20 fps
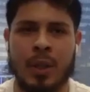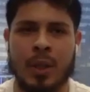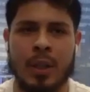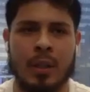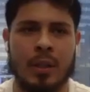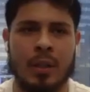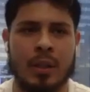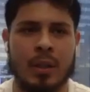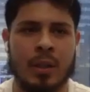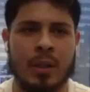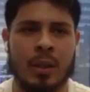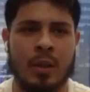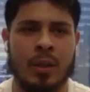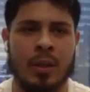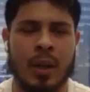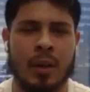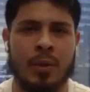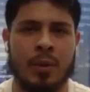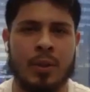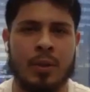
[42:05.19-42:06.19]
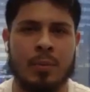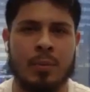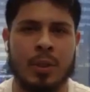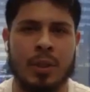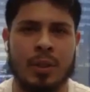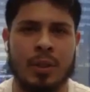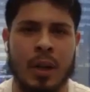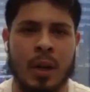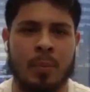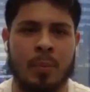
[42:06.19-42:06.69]
we, you know, covered some
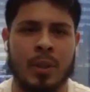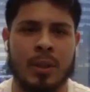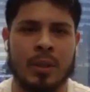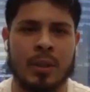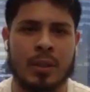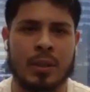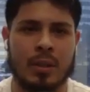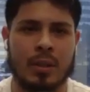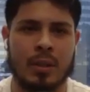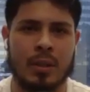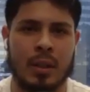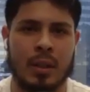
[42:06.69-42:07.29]
good topics.